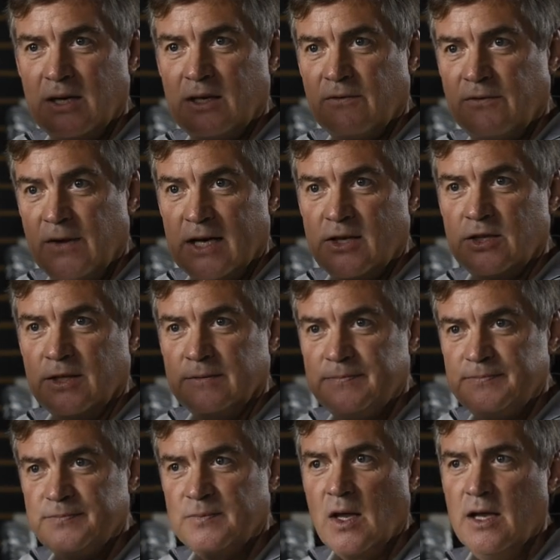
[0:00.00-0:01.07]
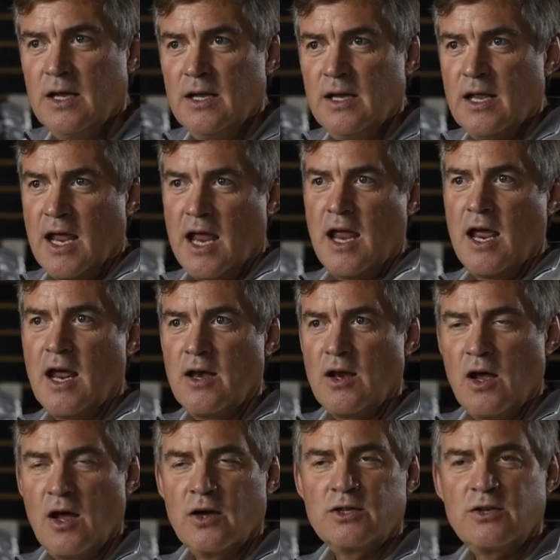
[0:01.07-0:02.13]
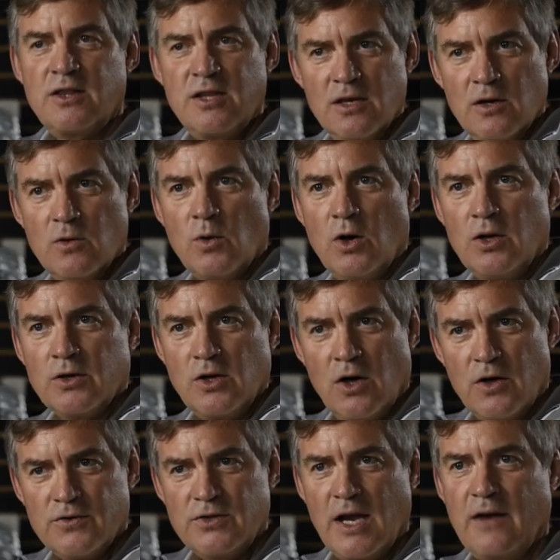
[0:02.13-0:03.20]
peak deflection. And a thinner wall golf